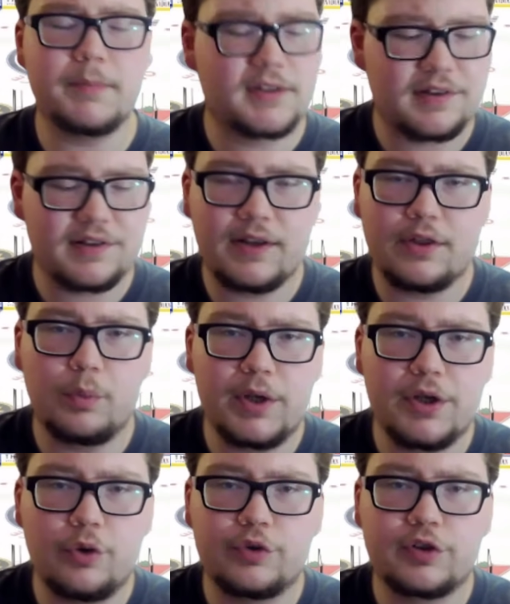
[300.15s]
But to say the
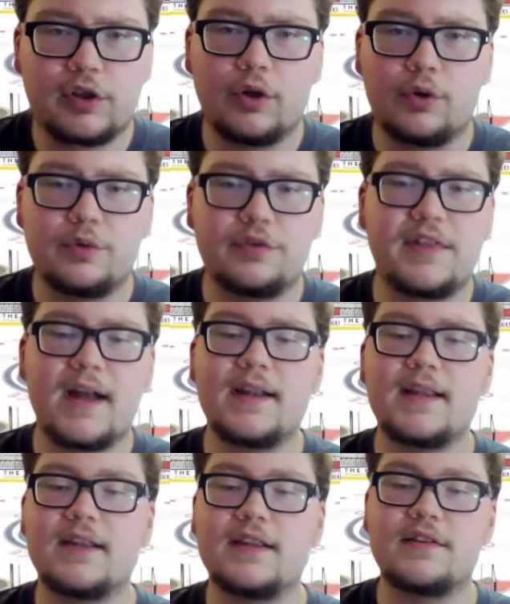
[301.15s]
window is closed, that
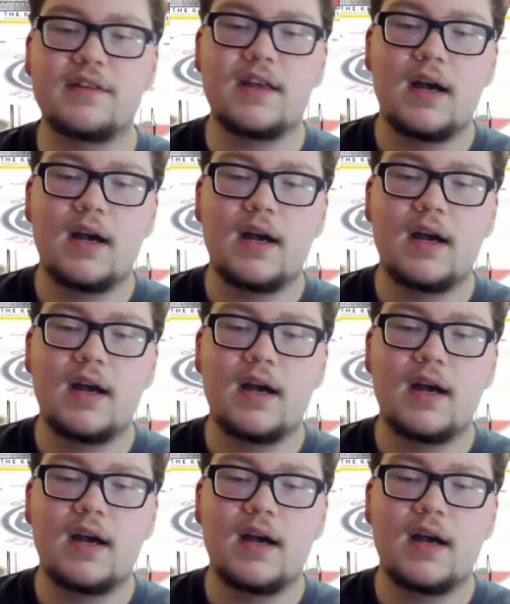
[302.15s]
is